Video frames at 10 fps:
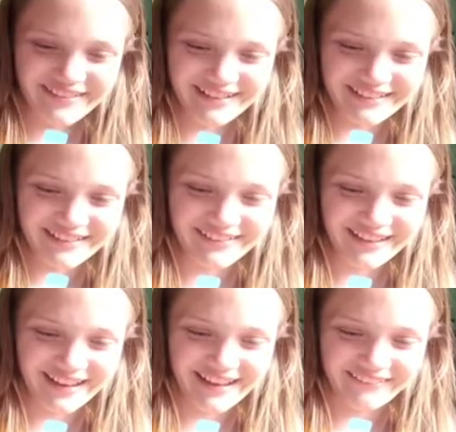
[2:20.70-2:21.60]
we are leaving
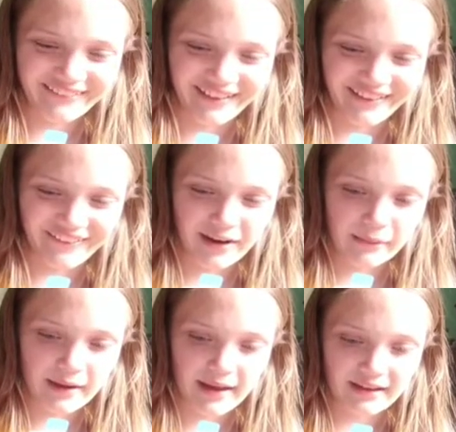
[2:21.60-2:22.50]
the campsite.
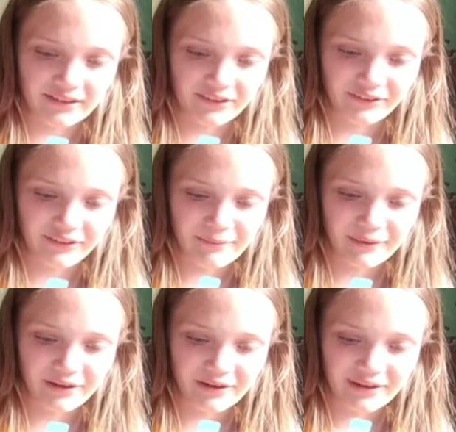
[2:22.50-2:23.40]
Grandma and
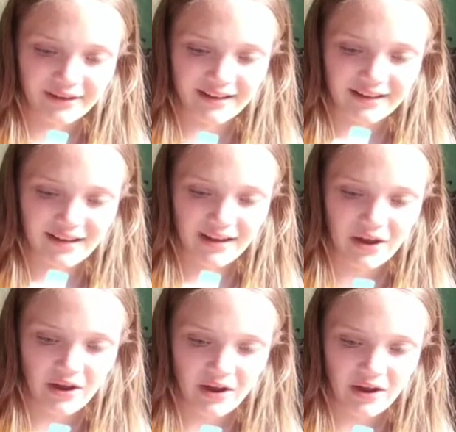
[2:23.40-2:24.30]
Grandpa are in
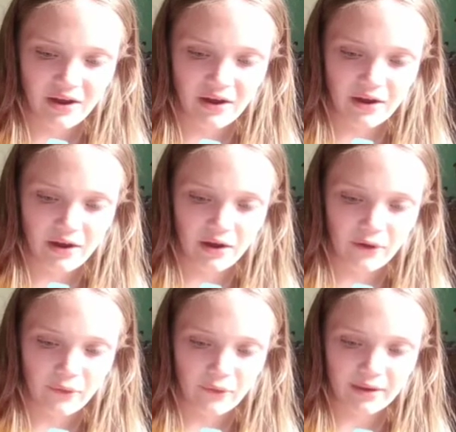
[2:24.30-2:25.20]

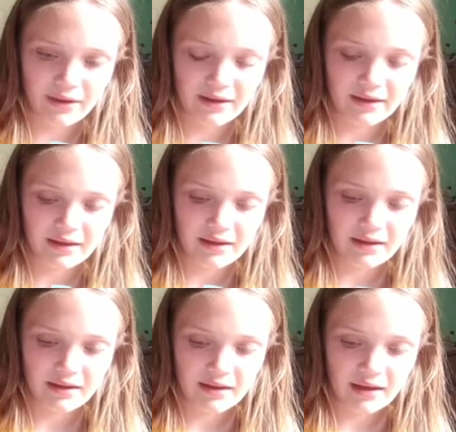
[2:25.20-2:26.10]
Oak,
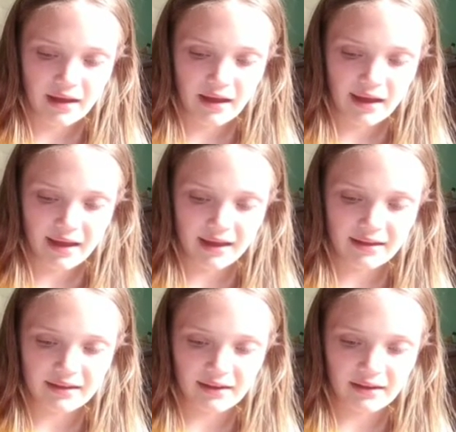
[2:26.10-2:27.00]

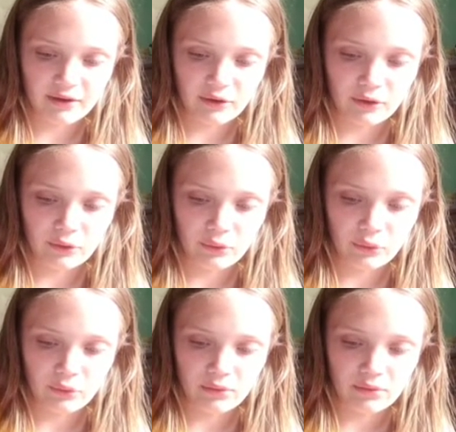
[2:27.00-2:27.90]
Idaho.
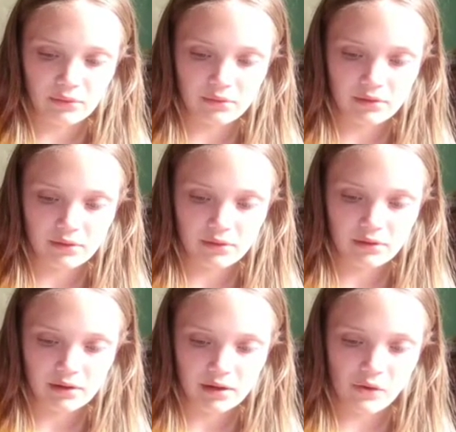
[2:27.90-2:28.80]

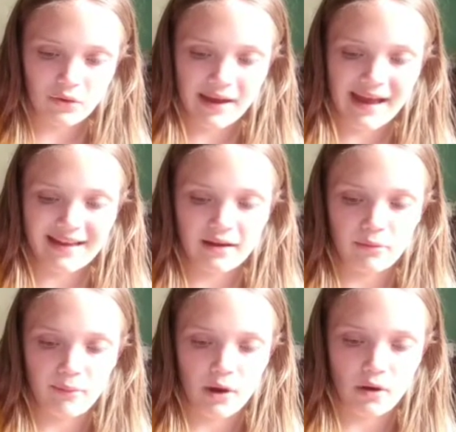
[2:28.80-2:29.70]

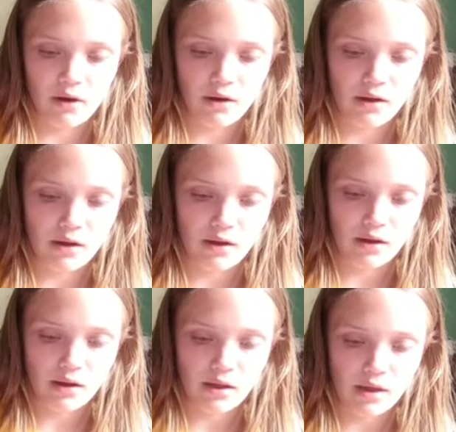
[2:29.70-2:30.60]
Okayama.
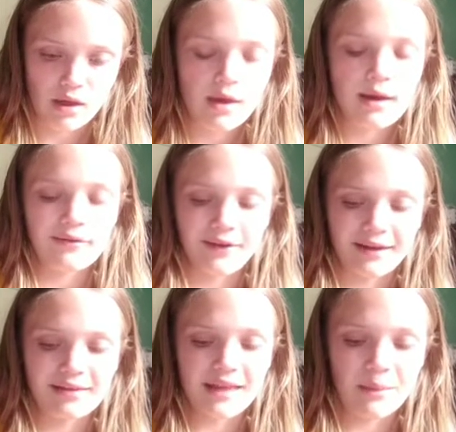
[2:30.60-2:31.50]
Right,
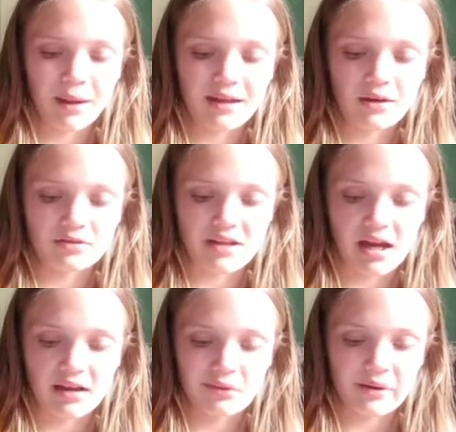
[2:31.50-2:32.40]
they might go to
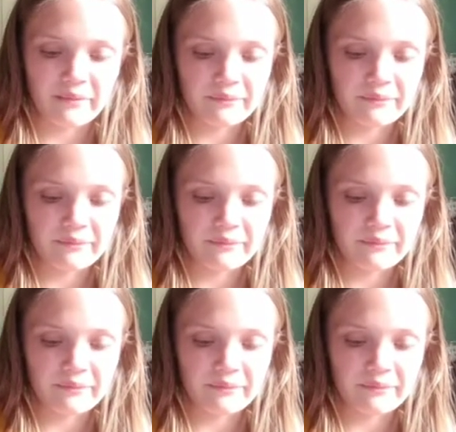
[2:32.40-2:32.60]
Iowa.